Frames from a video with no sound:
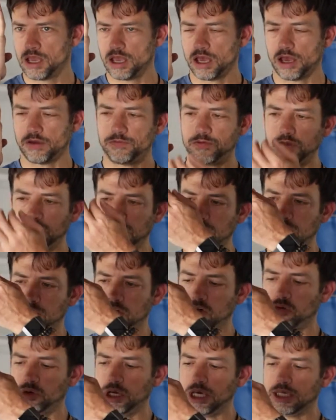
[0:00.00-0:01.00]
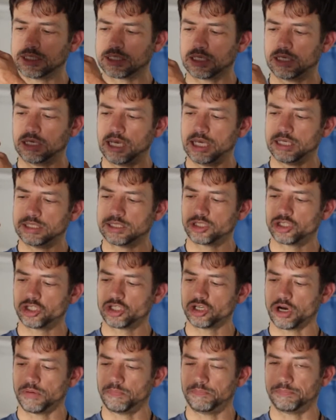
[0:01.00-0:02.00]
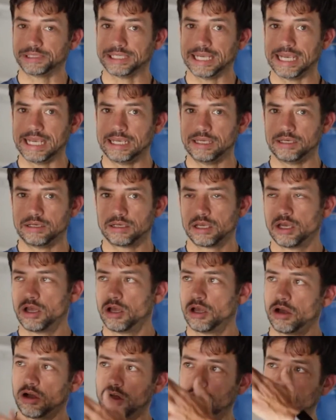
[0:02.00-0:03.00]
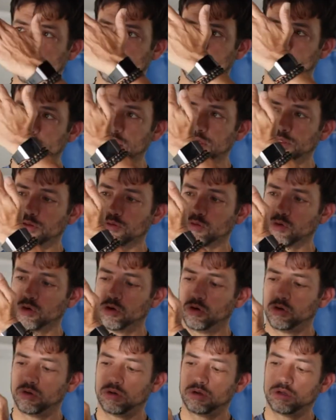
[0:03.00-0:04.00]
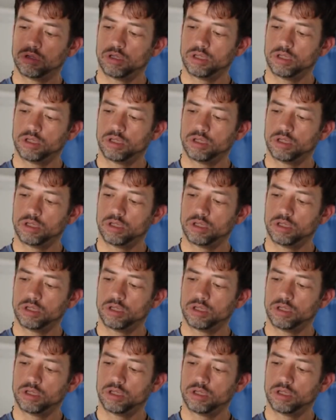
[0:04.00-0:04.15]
I feel like it creates a nice sharp blade all the way through